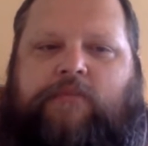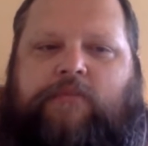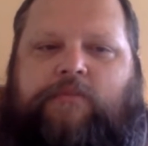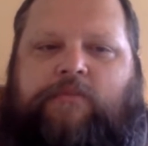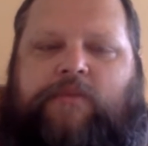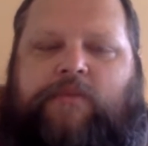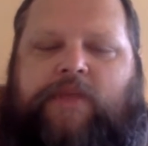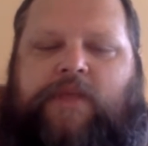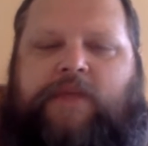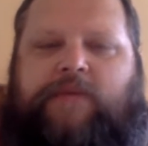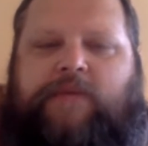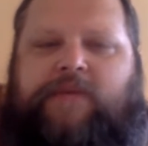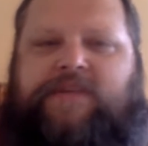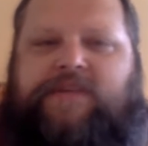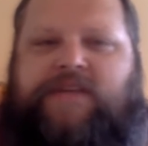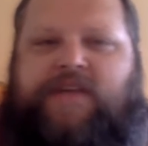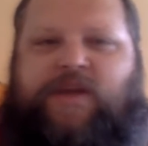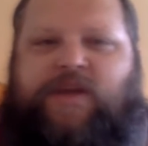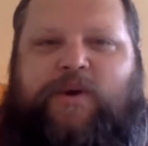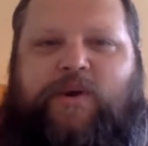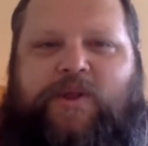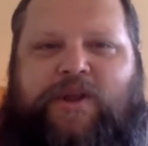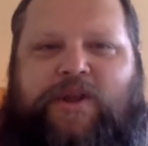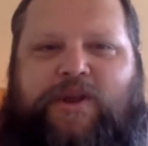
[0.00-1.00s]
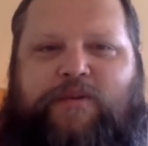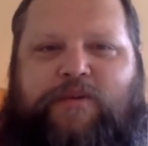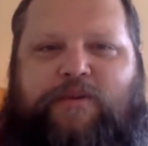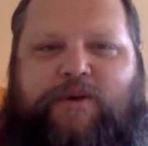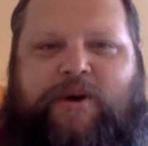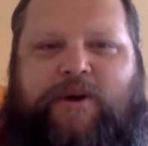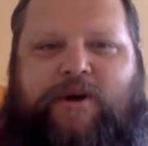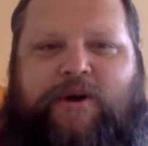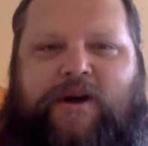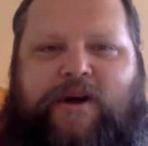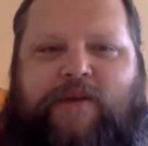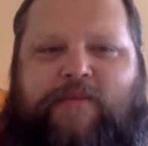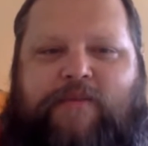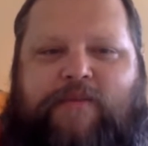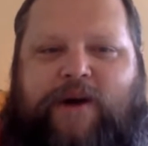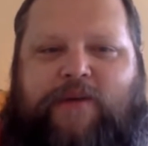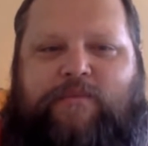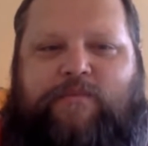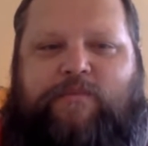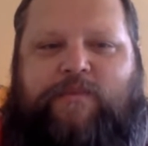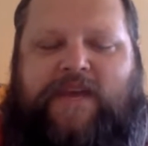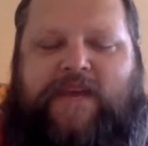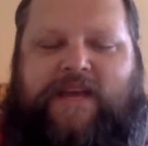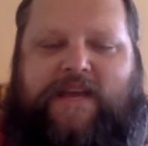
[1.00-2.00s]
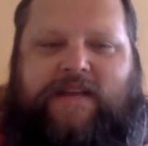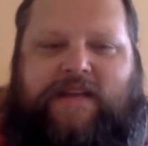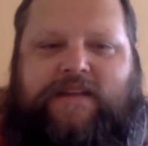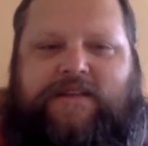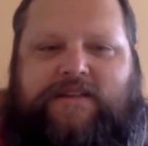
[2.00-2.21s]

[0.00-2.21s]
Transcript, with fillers: But let me tell you a little bit about me